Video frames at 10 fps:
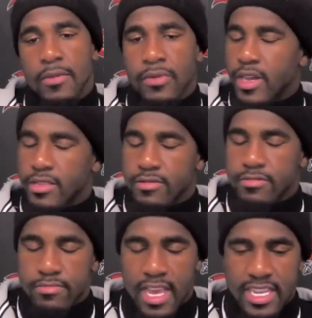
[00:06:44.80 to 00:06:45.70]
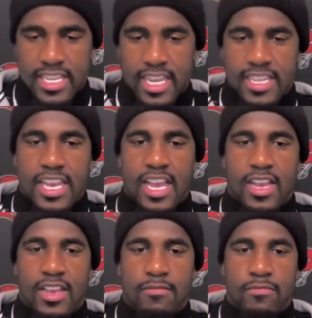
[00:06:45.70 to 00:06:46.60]
But at the same
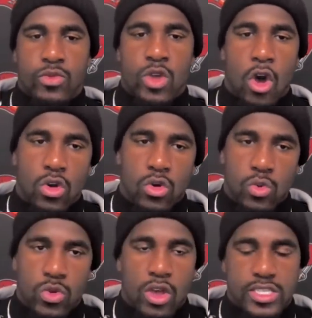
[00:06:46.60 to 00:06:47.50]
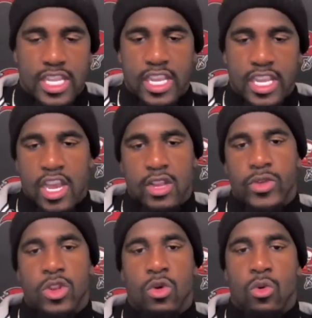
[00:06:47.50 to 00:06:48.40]
time, we all stick together, and
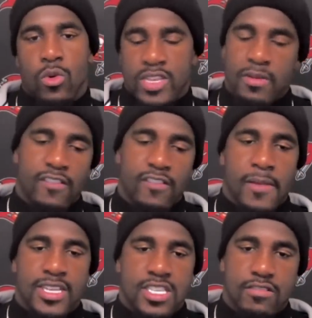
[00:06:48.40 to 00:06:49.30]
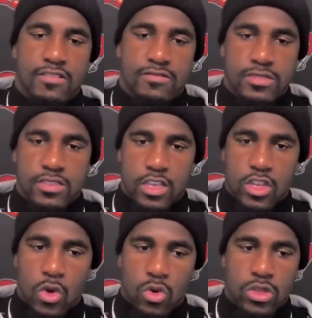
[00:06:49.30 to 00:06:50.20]
we know what we expect from ourselves. You
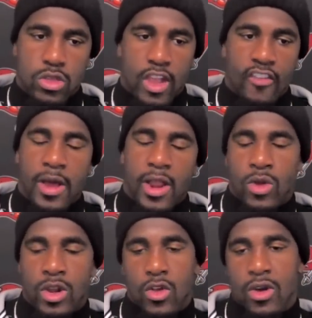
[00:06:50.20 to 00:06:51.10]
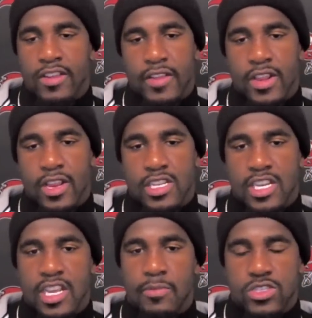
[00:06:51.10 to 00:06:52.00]
know, everybody want to go undefeated in this
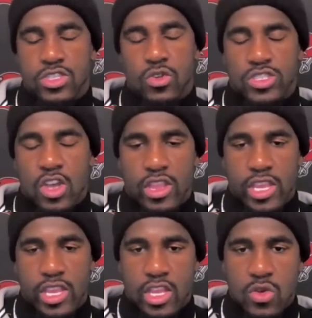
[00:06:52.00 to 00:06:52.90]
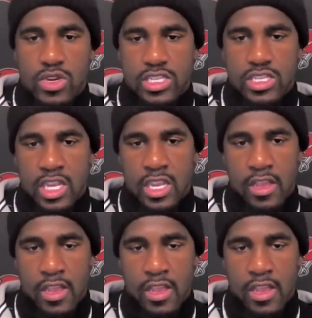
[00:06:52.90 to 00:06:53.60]
league, but, you know, it's a hard thing to do in this league.